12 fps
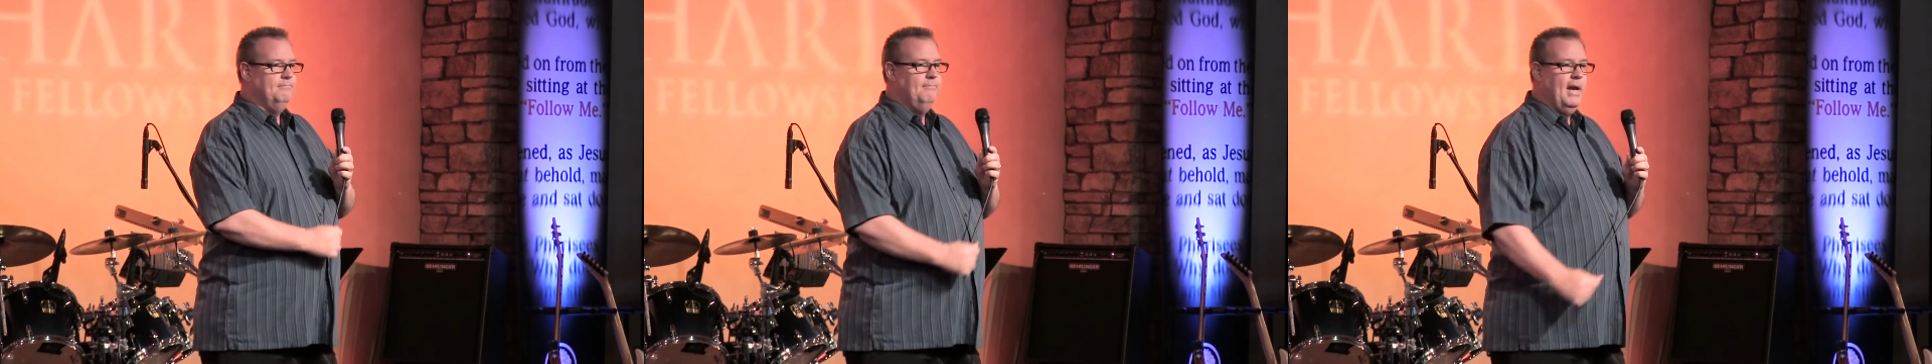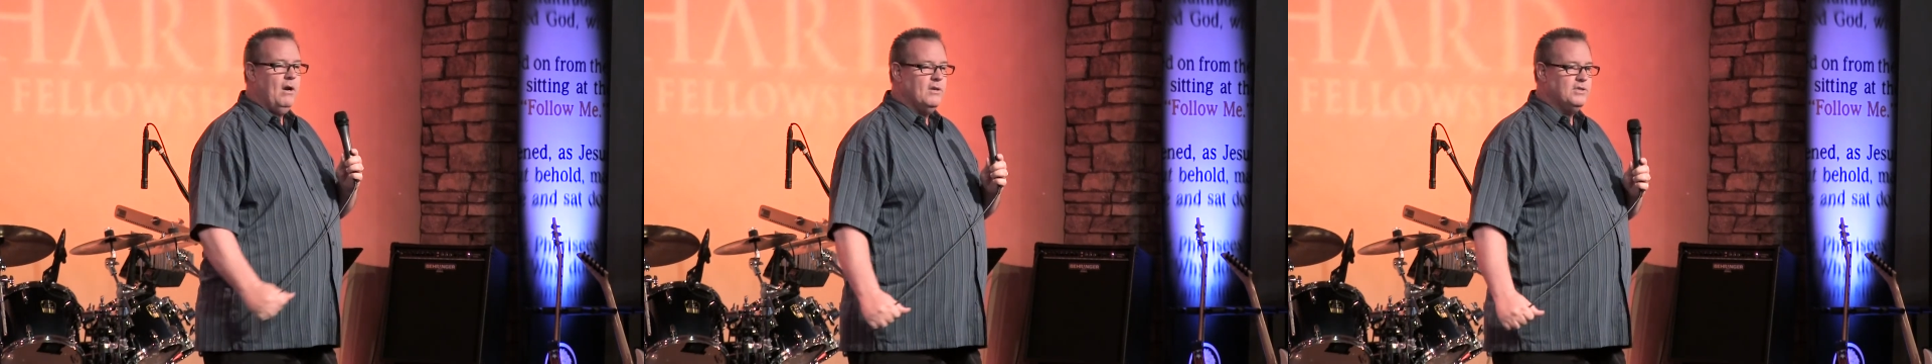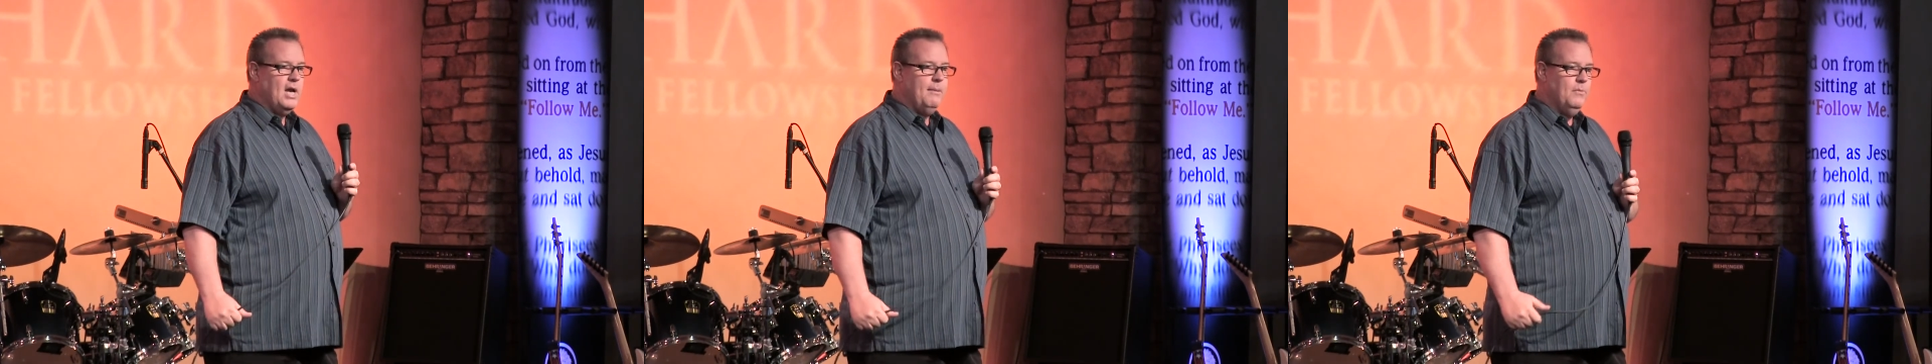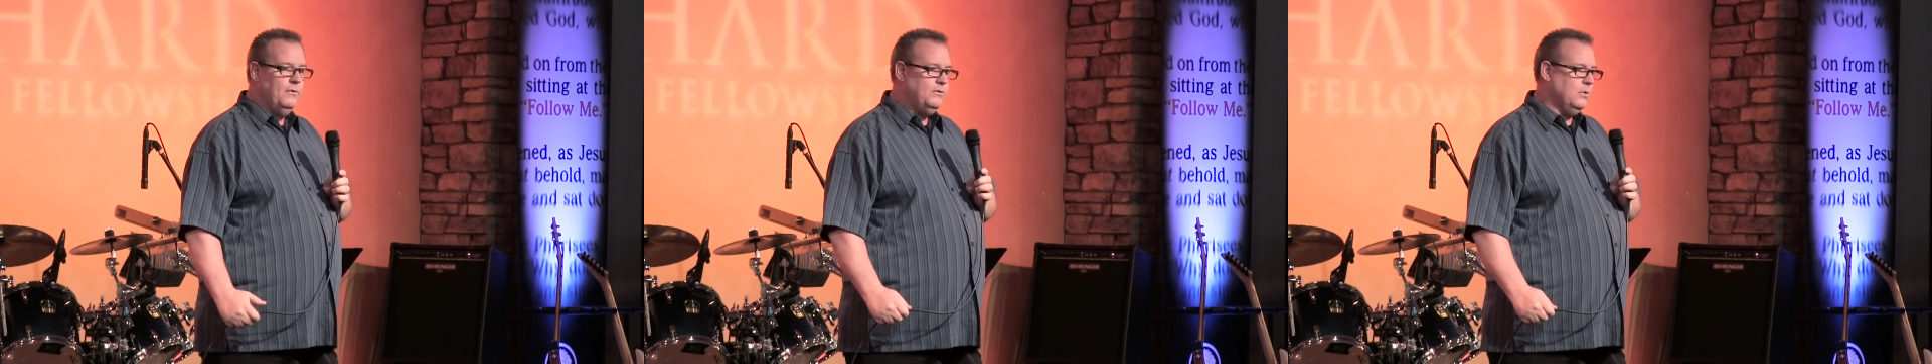marriage. I
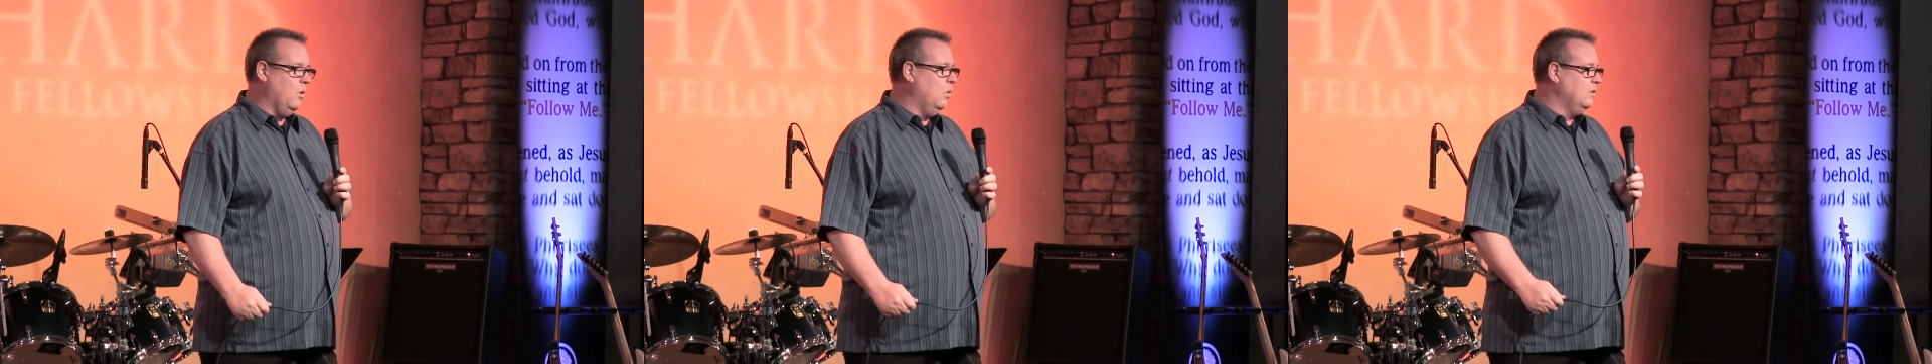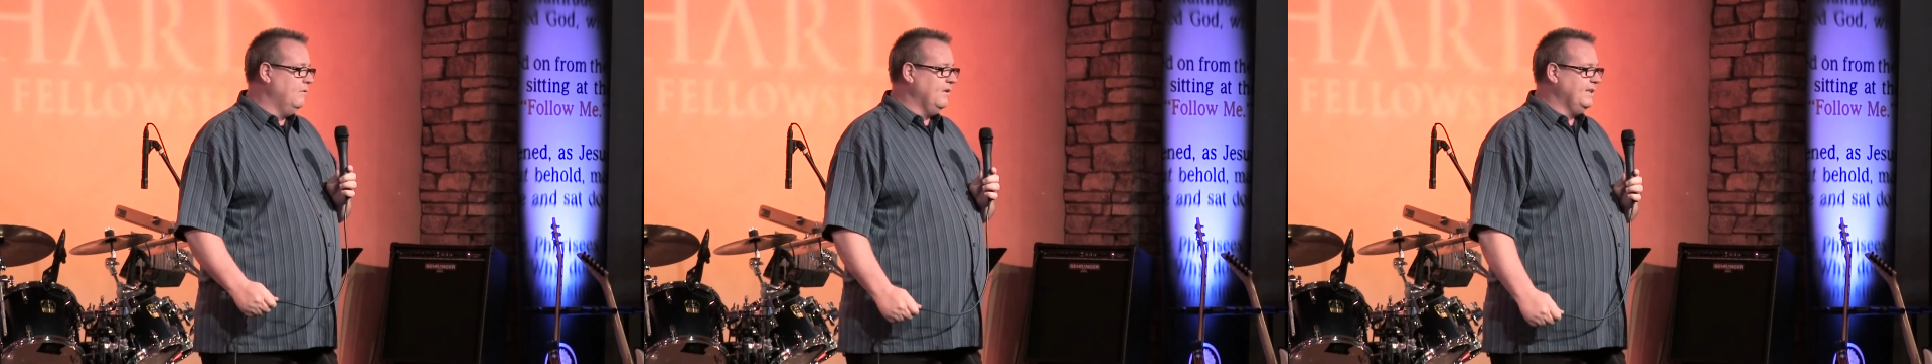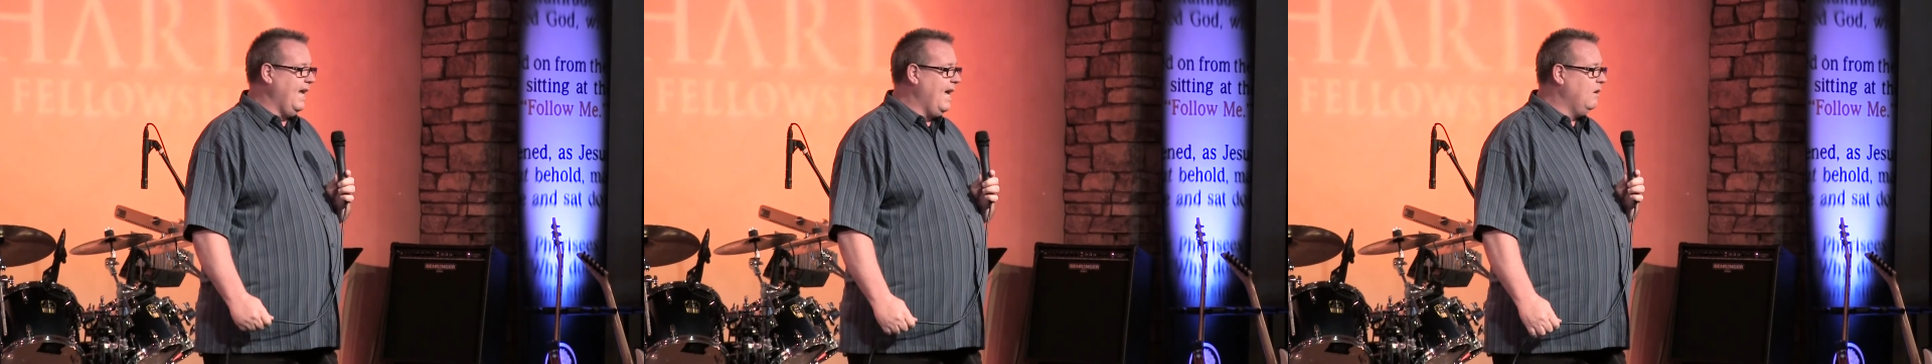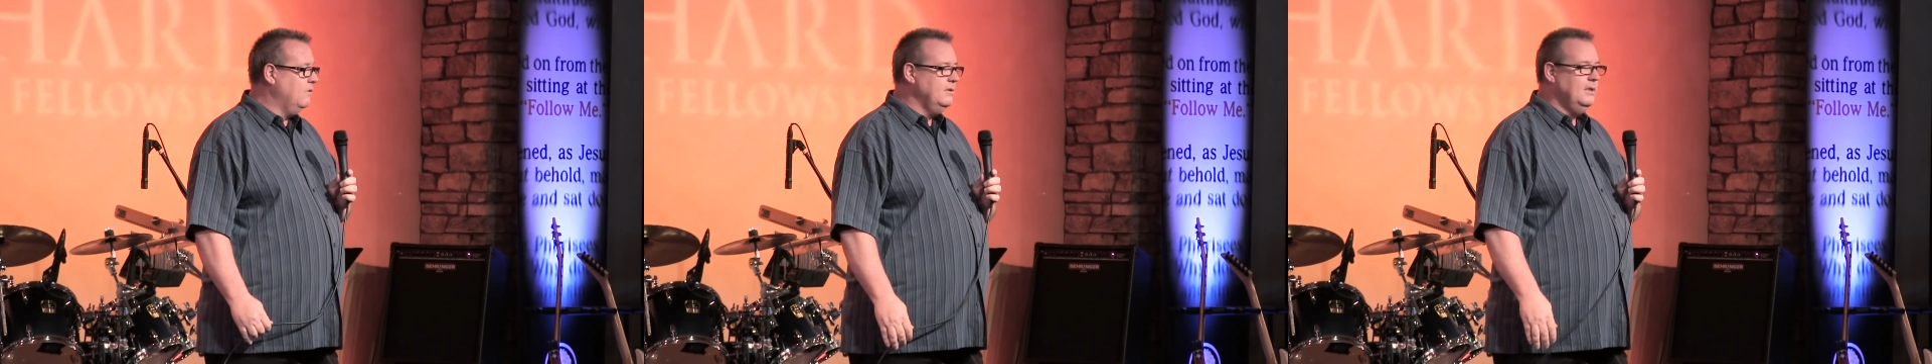moved to a whole different
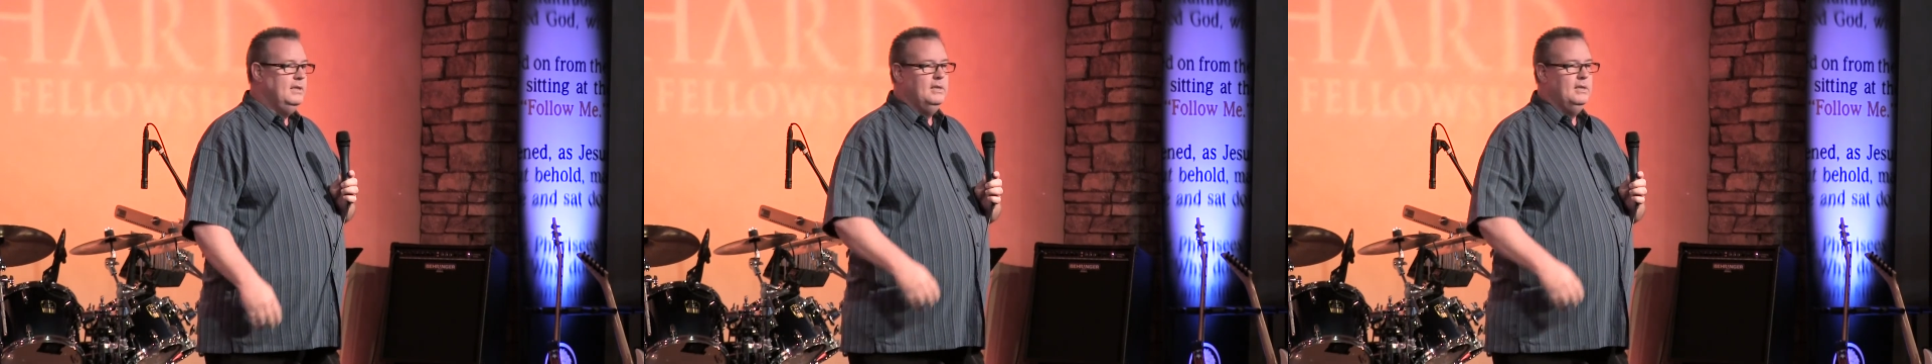town,